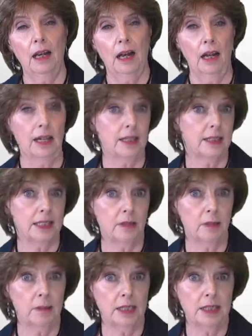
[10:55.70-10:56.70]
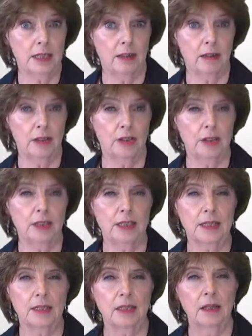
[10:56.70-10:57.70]
I had 7
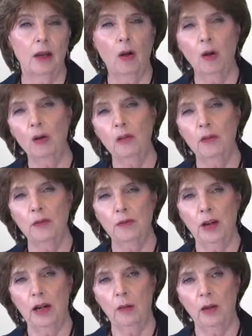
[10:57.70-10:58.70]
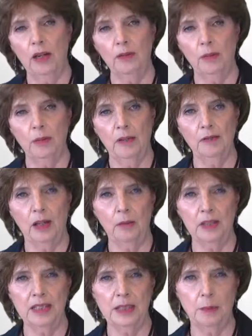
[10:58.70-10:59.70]
miscarriages, all of them far away from my
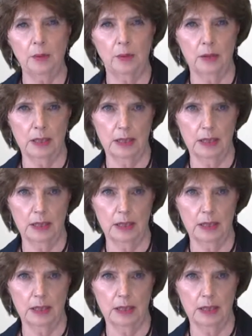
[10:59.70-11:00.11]
family support